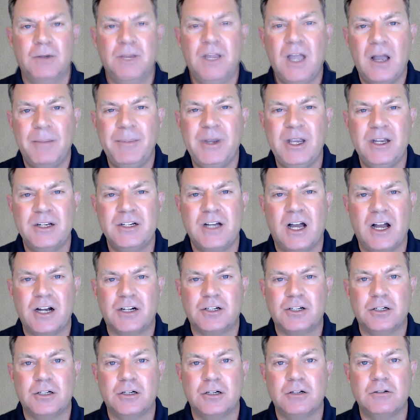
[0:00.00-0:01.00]
becoming a
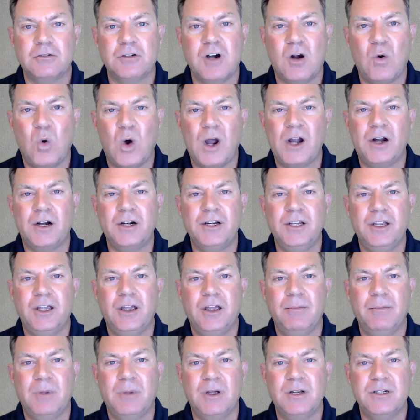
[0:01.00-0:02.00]
doctor required
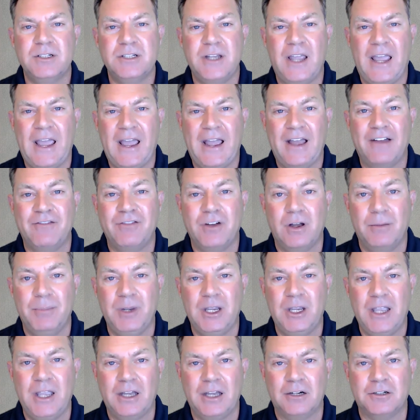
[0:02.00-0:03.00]
him to have a
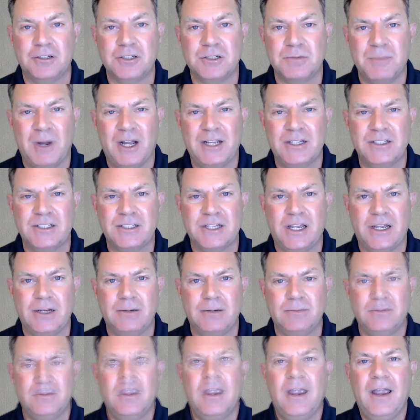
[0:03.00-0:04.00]
beginner's mindset.